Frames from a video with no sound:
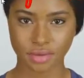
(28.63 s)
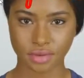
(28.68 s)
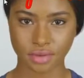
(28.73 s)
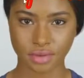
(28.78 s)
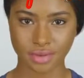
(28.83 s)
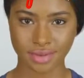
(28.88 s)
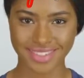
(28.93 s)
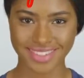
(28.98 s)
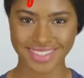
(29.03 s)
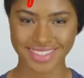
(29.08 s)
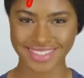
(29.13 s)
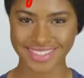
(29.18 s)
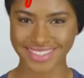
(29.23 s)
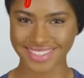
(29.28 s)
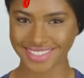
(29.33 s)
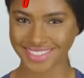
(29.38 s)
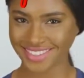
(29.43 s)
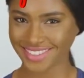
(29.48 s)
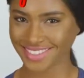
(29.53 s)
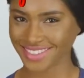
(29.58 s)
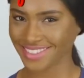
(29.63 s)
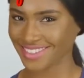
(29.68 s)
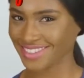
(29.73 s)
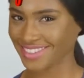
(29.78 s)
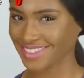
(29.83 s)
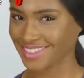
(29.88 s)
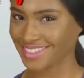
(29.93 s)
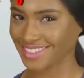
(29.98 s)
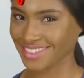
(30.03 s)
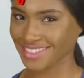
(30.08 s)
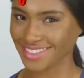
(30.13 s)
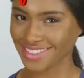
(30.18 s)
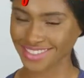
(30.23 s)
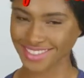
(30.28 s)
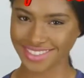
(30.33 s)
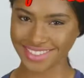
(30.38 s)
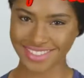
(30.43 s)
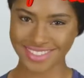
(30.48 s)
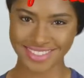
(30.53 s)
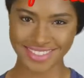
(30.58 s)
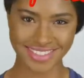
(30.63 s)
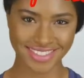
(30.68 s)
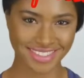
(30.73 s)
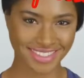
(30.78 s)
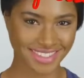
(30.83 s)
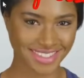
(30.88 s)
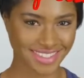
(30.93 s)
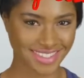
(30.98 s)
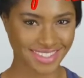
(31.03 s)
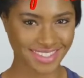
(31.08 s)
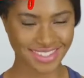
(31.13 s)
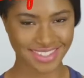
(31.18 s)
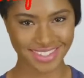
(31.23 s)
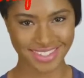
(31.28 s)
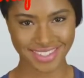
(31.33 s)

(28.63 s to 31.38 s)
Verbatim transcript: So here we could set it to the person's username.